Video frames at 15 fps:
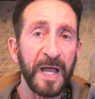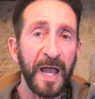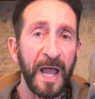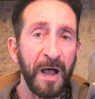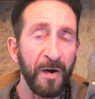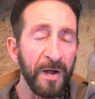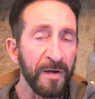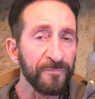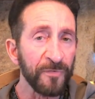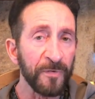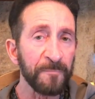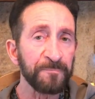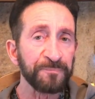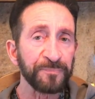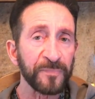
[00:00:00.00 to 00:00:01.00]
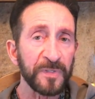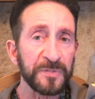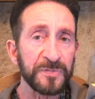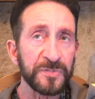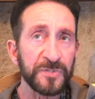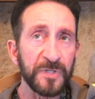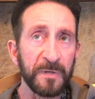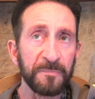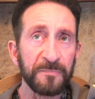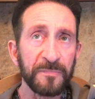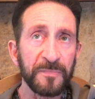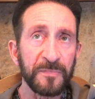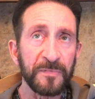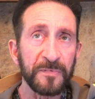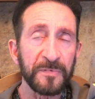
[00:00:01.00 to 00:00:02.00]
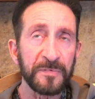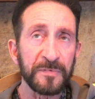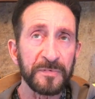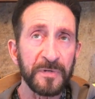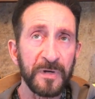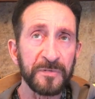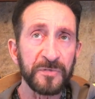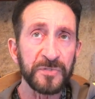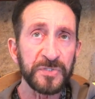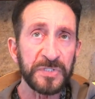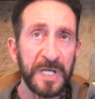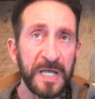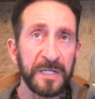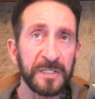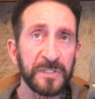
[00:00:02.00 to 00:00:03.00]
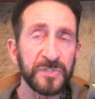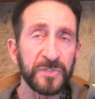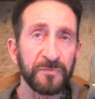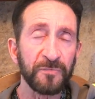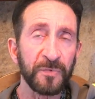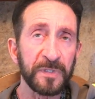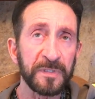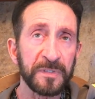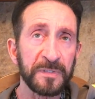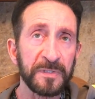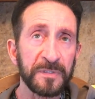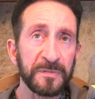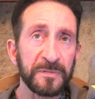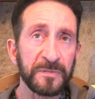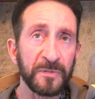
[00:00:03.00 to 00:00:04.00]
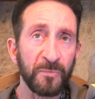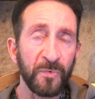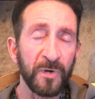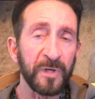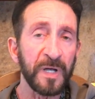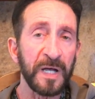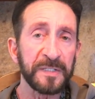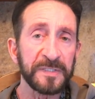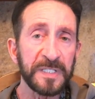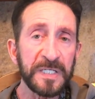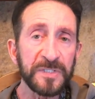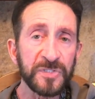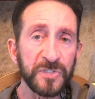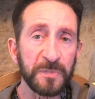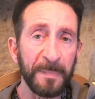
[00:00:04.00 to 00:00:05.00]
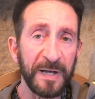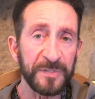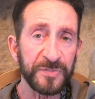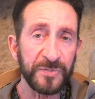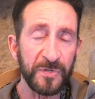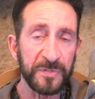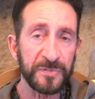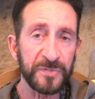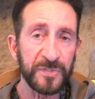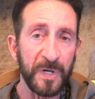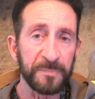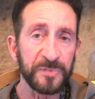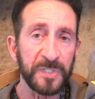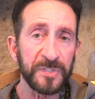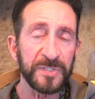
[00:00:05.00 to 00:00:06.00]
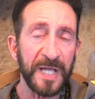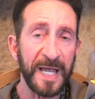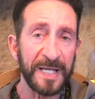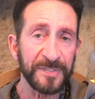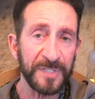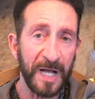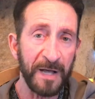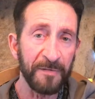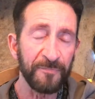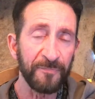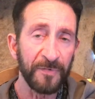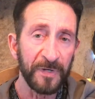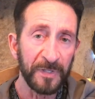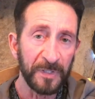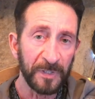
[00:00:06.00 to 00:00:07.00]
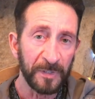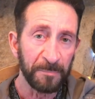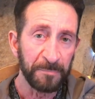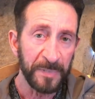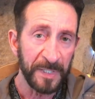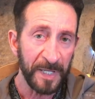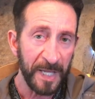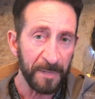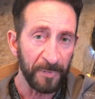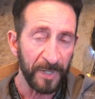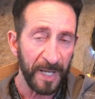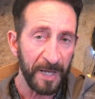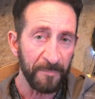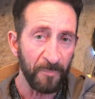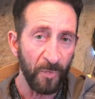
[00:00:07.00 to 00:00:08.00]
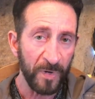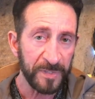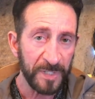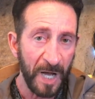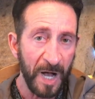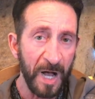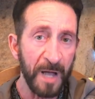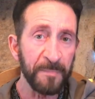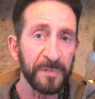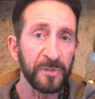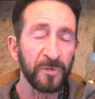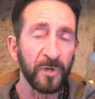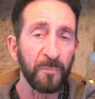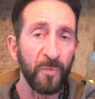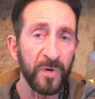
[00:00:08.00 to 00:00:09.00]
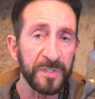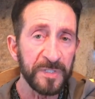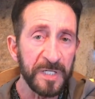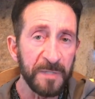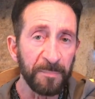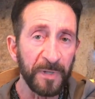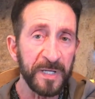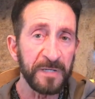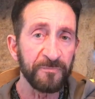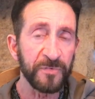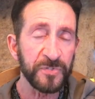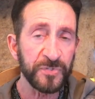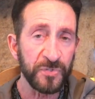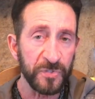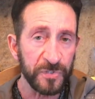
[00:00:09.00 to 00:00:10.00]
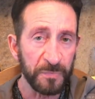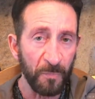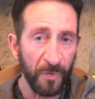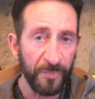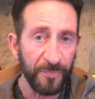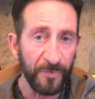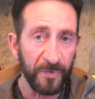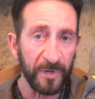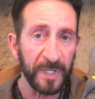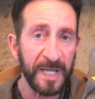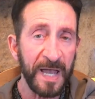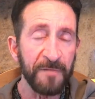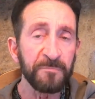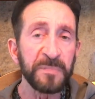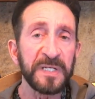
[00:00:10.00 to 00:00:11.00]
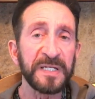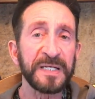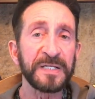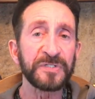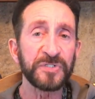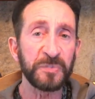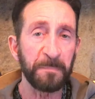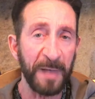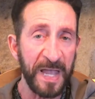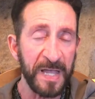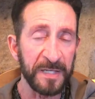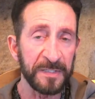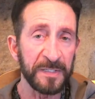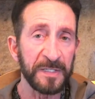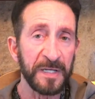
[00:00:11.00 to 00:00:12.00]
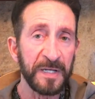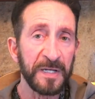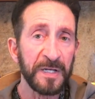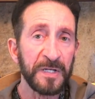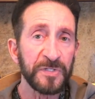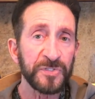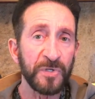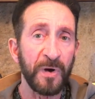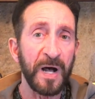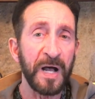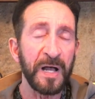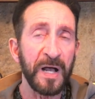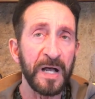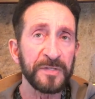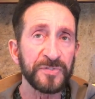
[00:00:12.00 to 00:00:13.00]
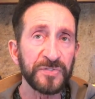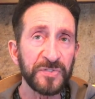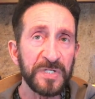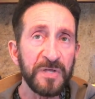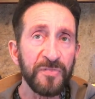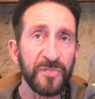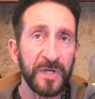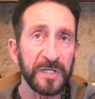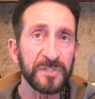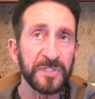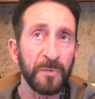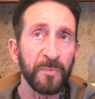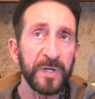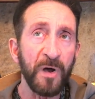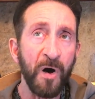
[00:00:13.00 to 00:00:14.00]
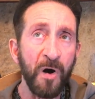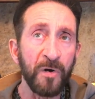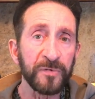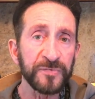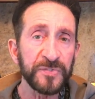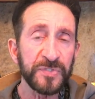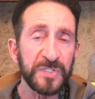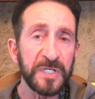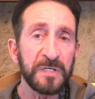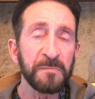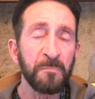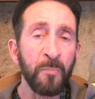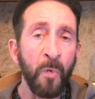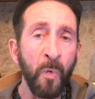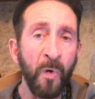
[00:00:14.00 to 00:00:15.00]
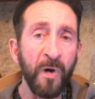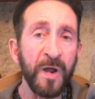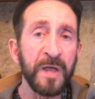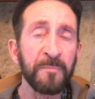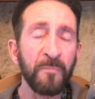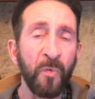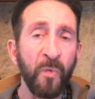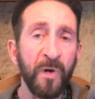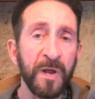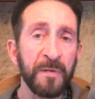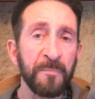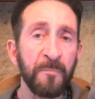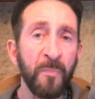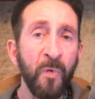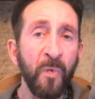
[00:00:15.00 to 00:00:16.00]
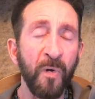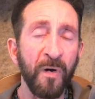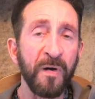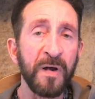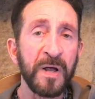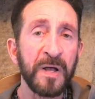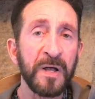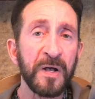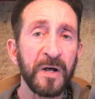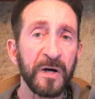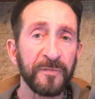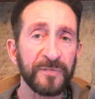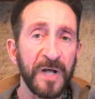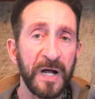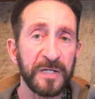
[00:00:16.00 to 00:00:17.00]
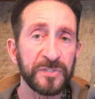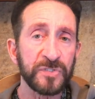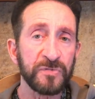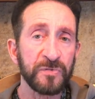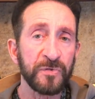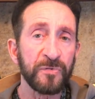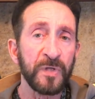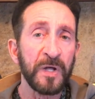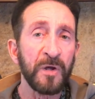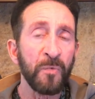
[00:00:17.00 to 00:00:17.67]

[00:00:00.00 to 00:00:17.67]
However, some understandings of what the Word of God teaches about certain subjects, as I've been able to have more time and look more deeply and research more thoroughly, have been expanded. So I, I see things, and we all see more and more and more of God's truth.